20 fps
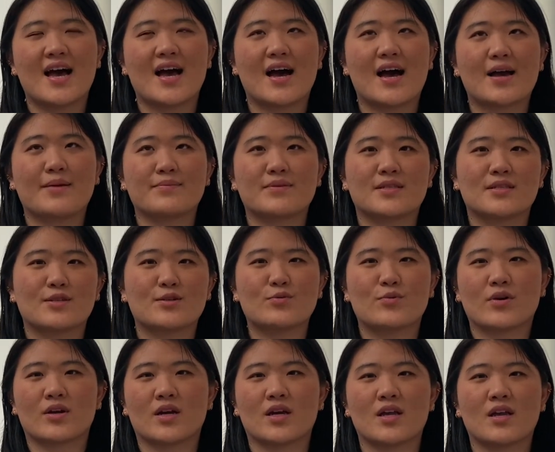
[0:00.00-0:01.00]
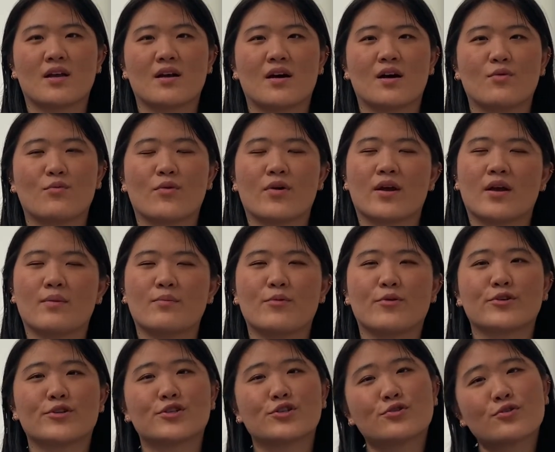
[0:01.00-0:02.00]
I'm still working on wearing
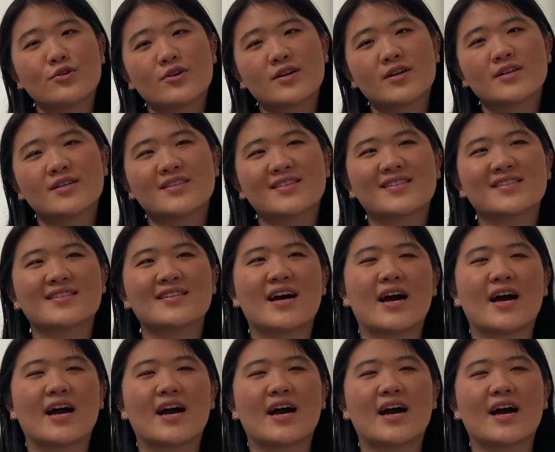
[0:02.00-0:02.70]
more shorts.